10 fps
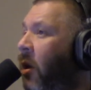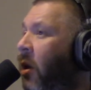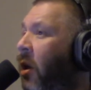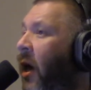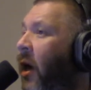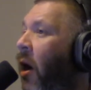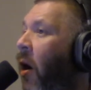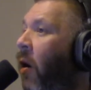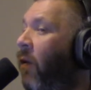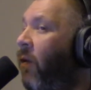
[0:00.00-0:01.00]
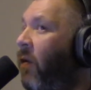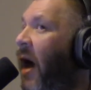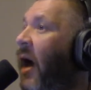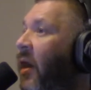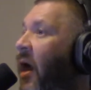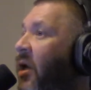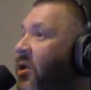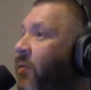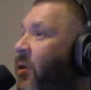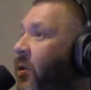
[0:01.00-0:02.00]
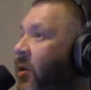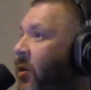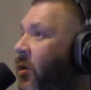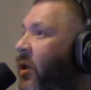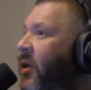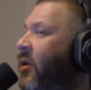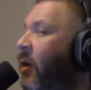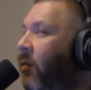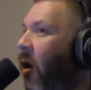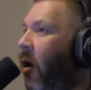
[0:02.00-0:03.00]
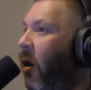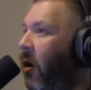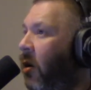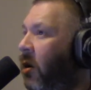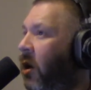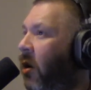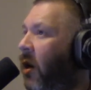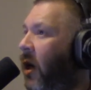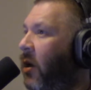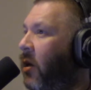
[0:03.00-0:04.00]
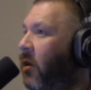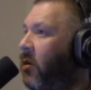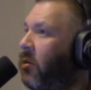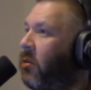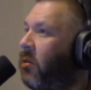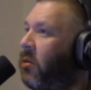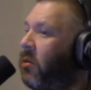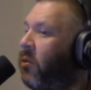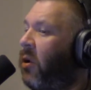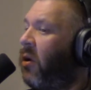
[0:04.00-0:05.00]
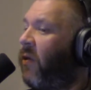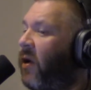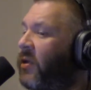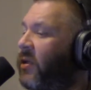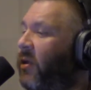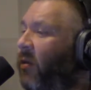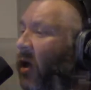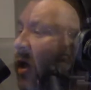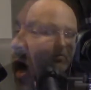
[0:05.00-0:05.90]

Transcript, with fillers: Like, oh, that that Egyptian did something wrong. You know, like, what are your thoughts on something like that?